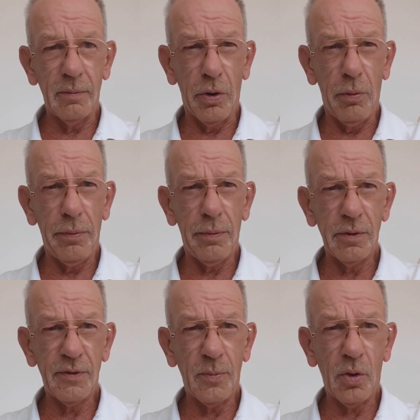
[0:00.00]
both
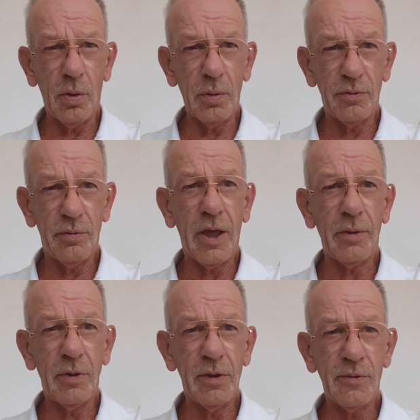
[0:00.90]
small
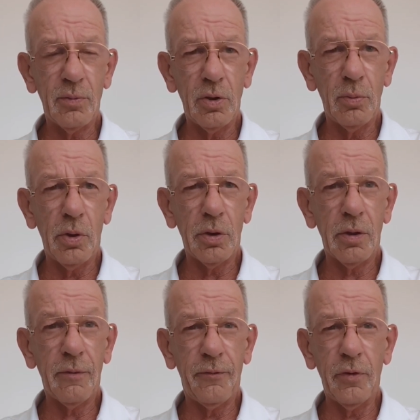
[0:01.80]
treadmills will work
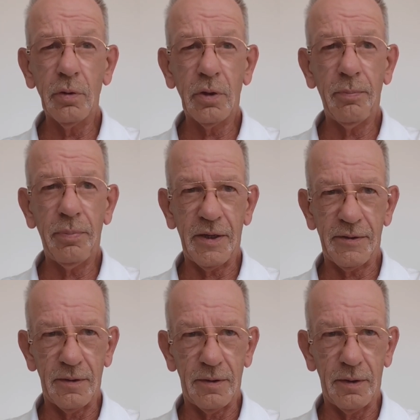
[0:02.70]
at full
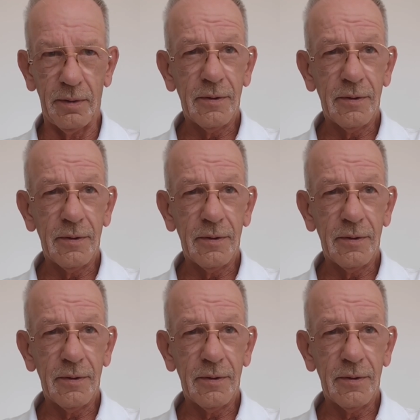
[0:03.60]
capacity.